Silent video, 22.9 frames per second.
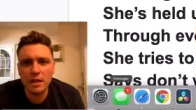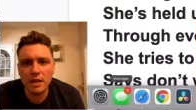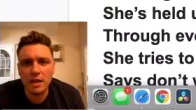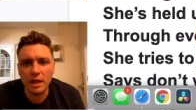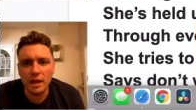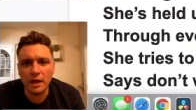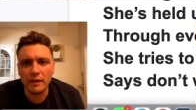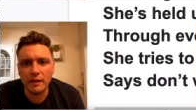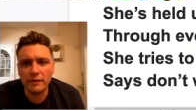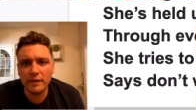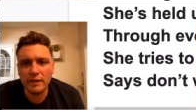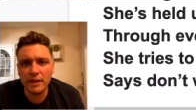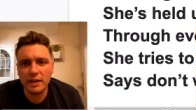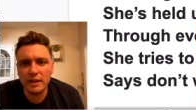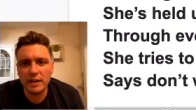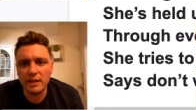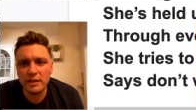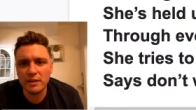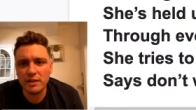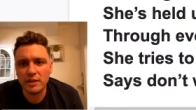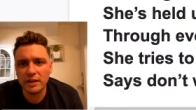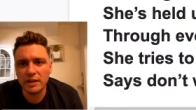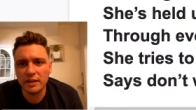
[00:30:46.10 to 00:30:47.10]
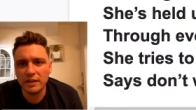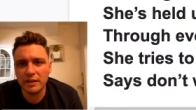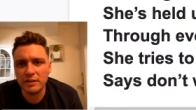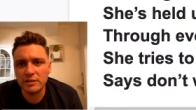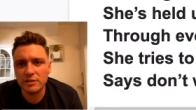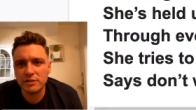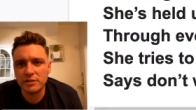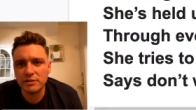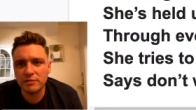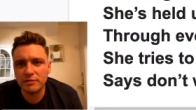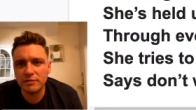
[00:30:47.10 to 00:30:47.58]
yeah. Again,
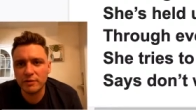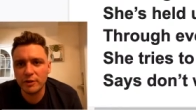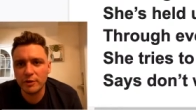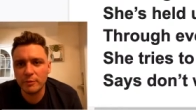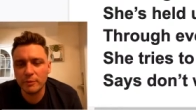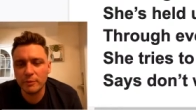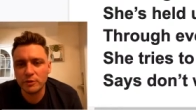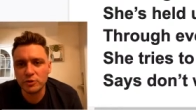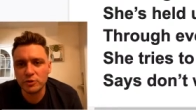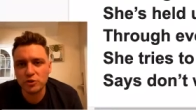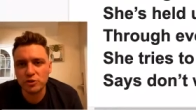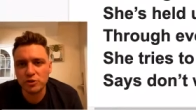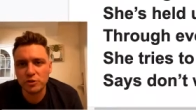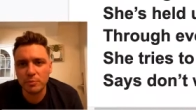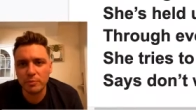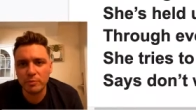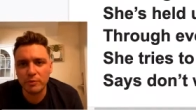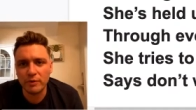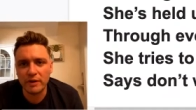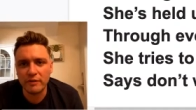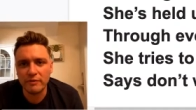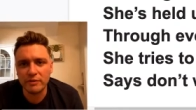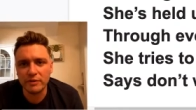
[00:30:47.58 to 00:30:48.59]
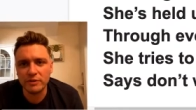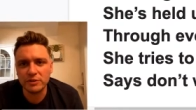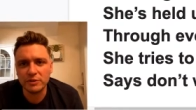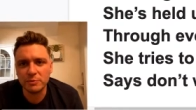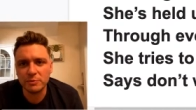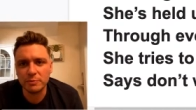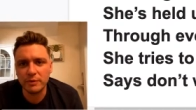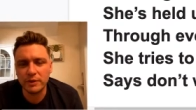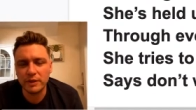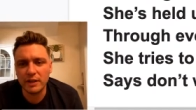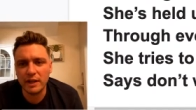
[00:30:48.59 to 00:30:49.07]
this is very much just a
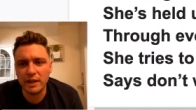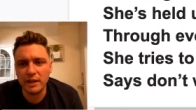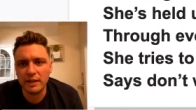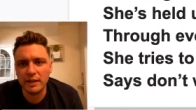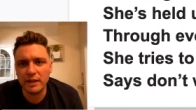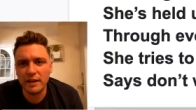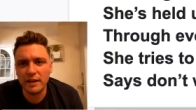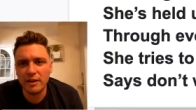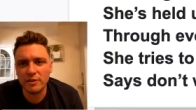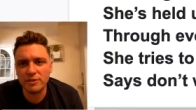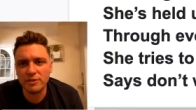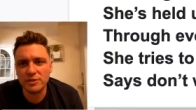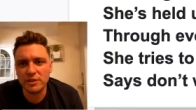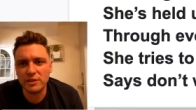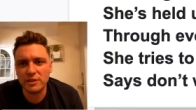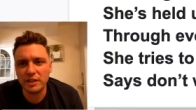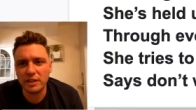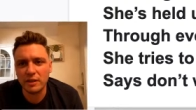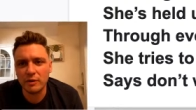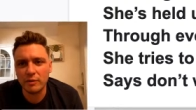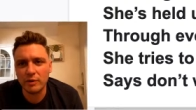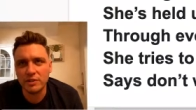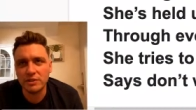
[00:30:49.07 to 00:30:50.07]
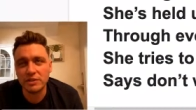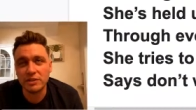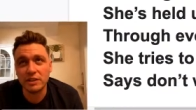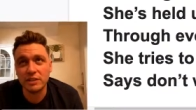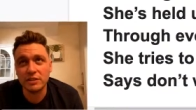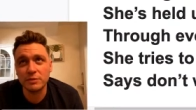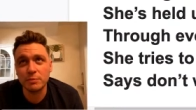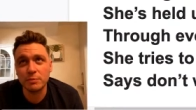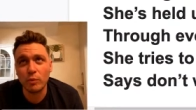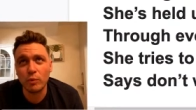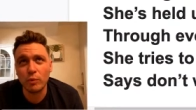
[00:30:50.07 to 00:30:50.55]
preference, but I think it
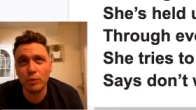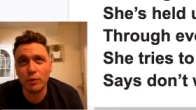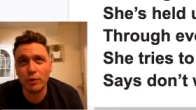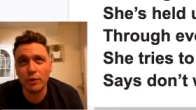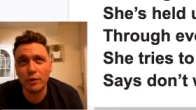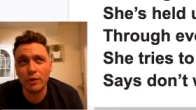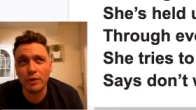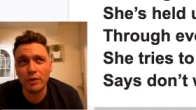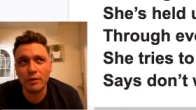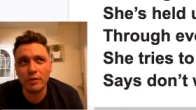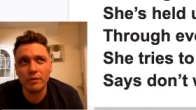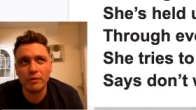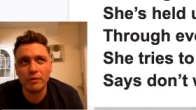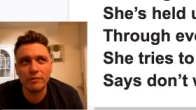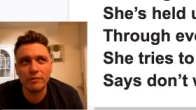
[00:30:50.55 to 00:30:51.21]
resonates more.